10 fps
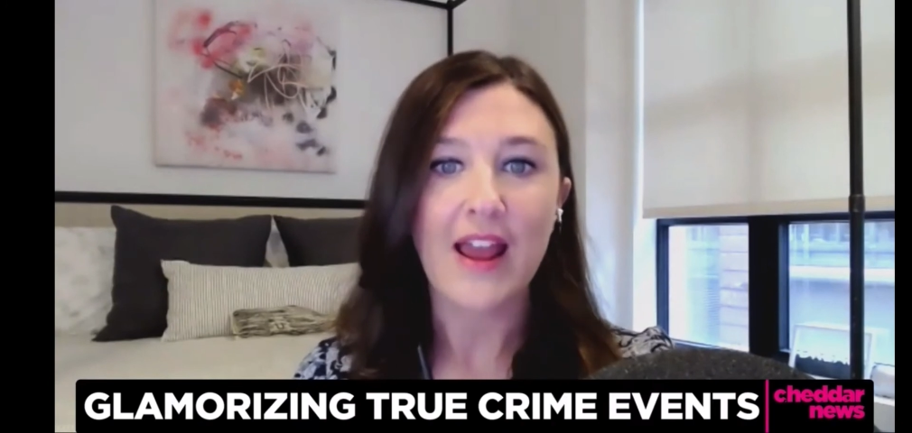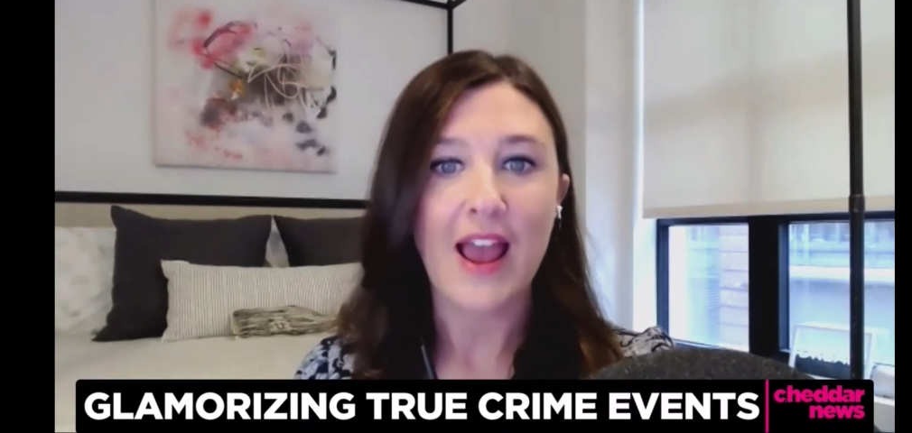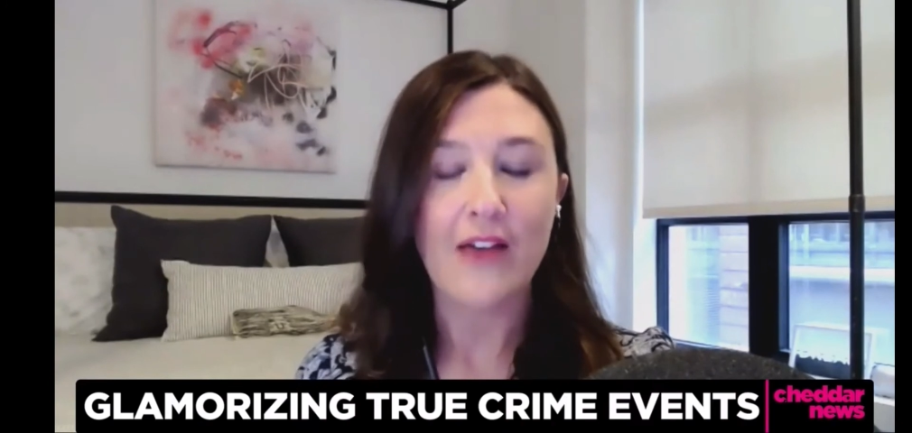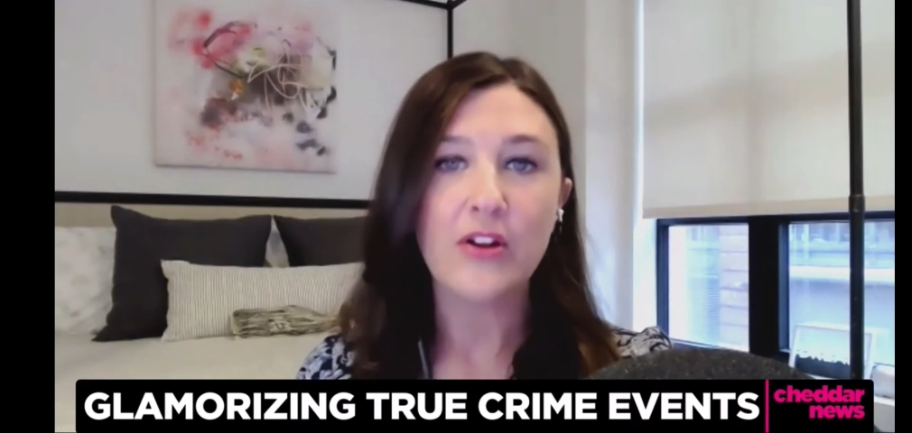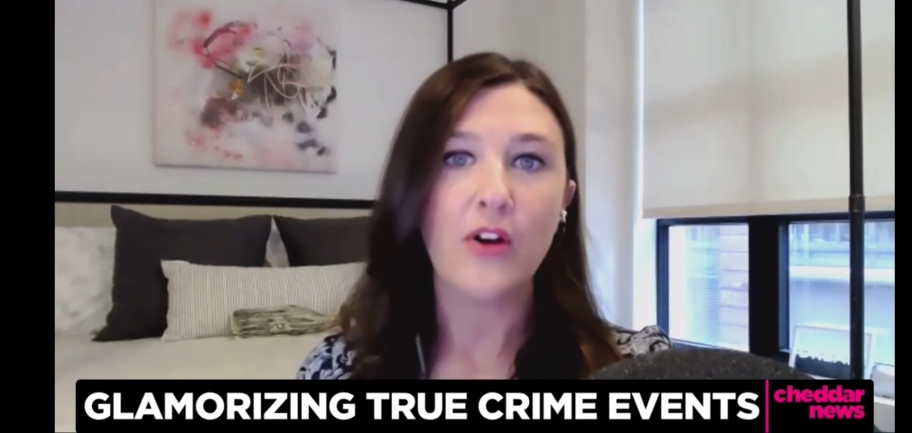
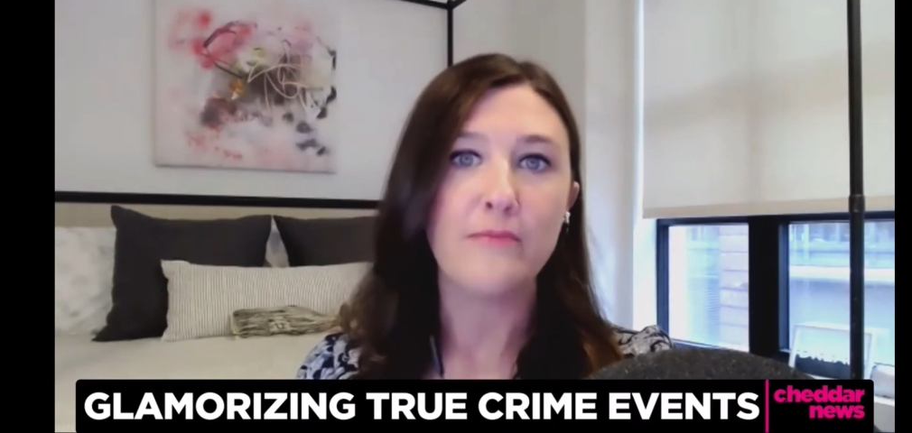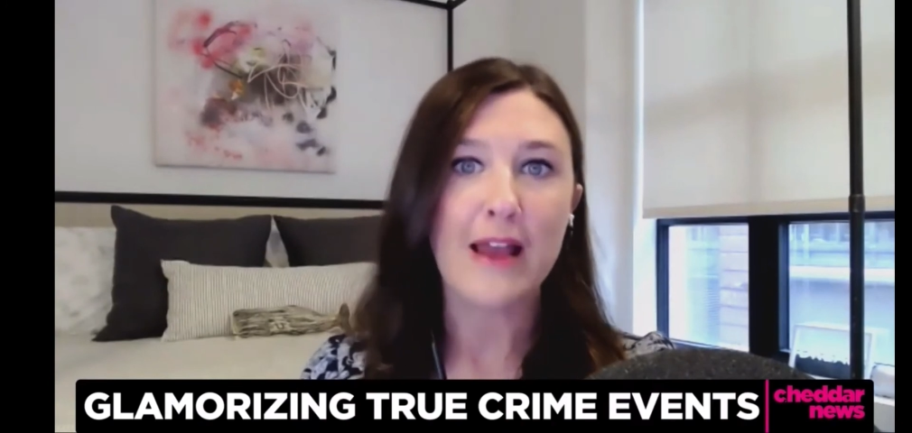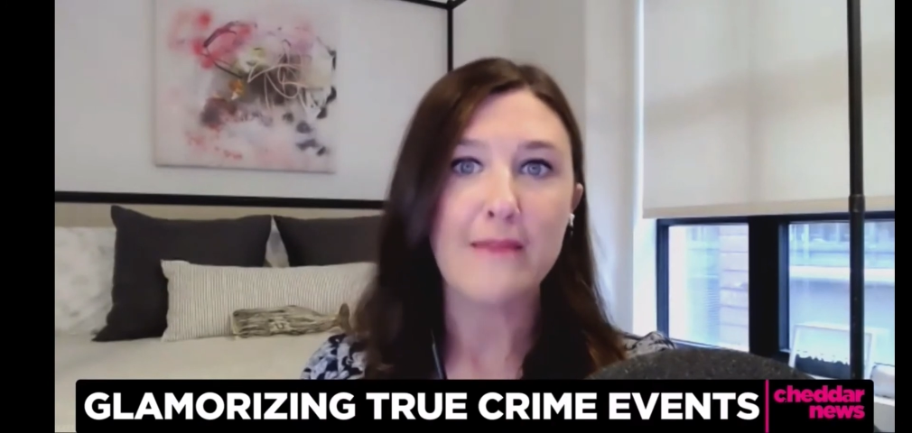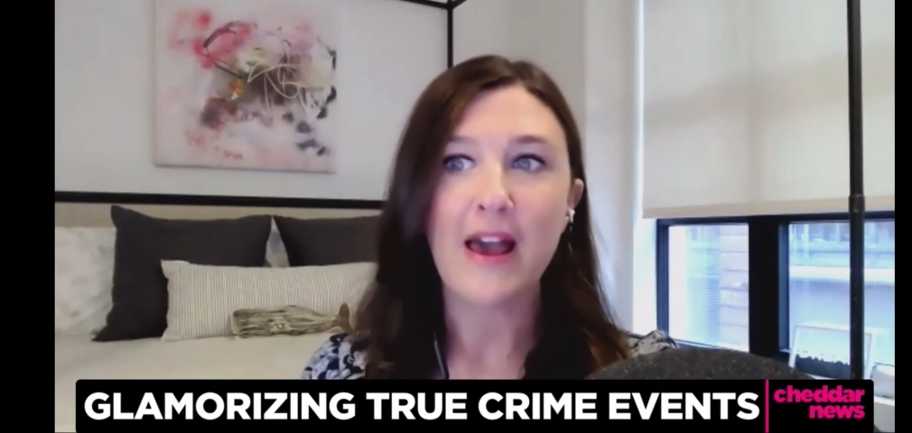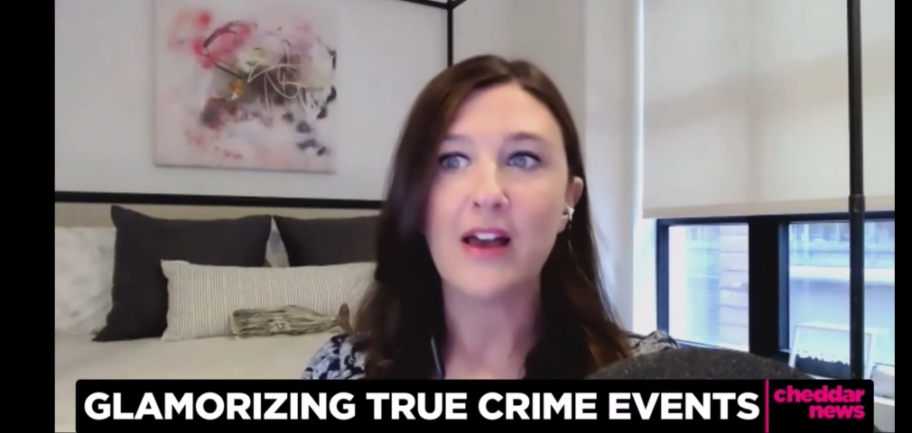having her on
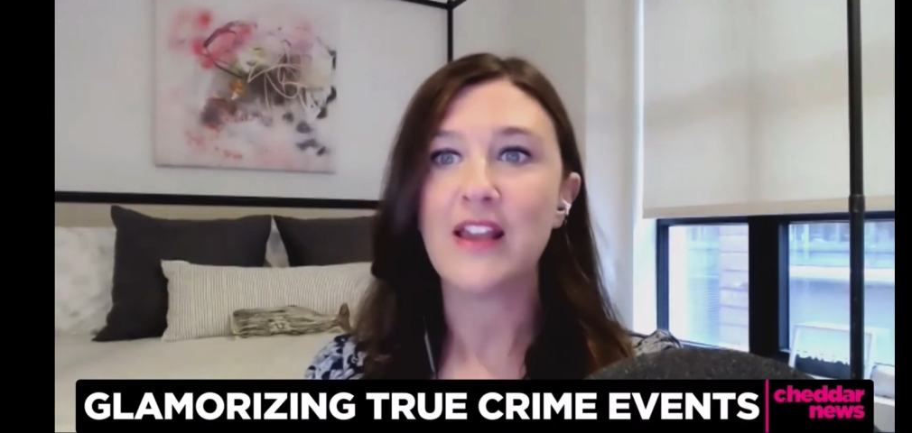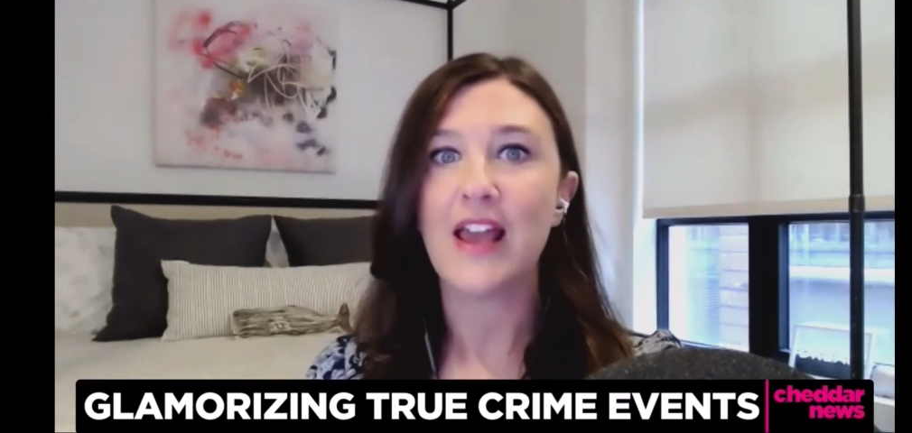my podcast,